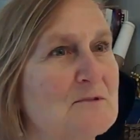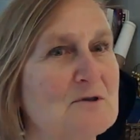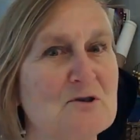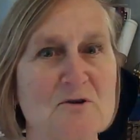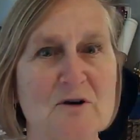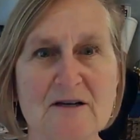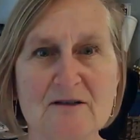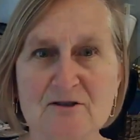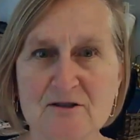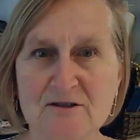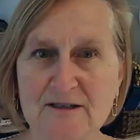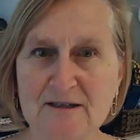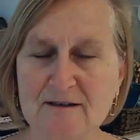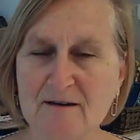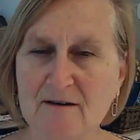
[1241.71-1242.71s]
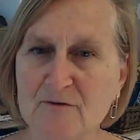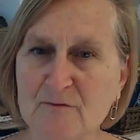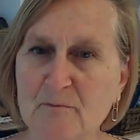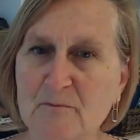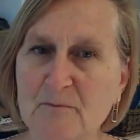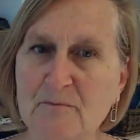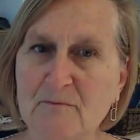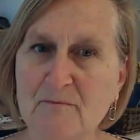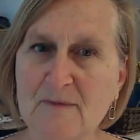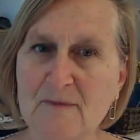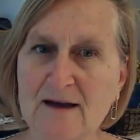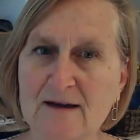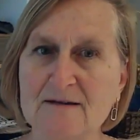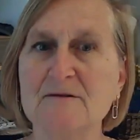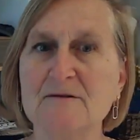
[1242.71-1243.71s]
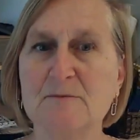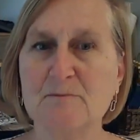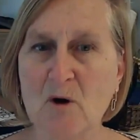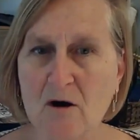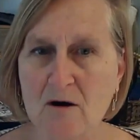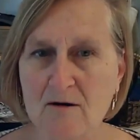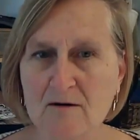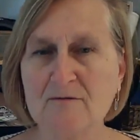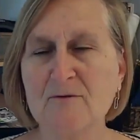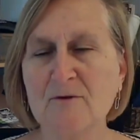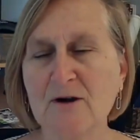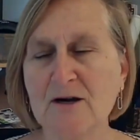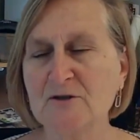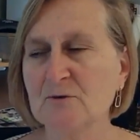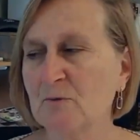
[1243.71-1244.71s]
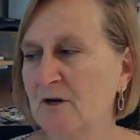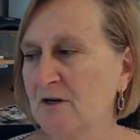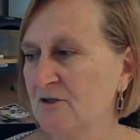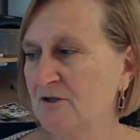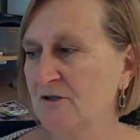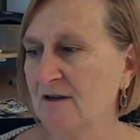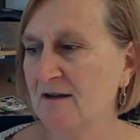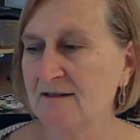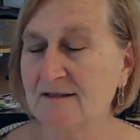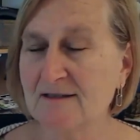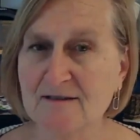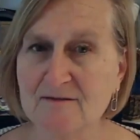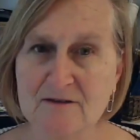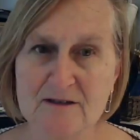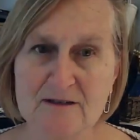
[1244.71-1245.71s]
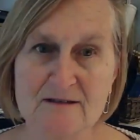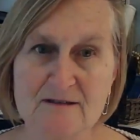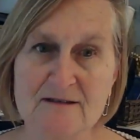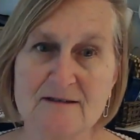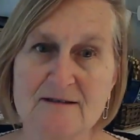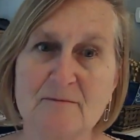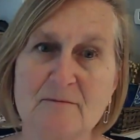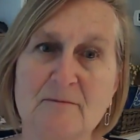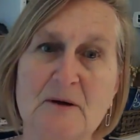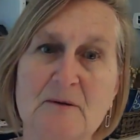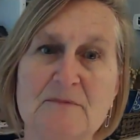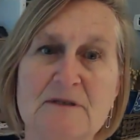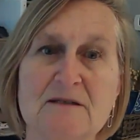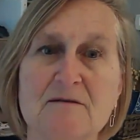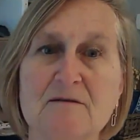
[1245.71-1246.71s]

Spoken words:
strangely enough, as part of graduation activities, I bumped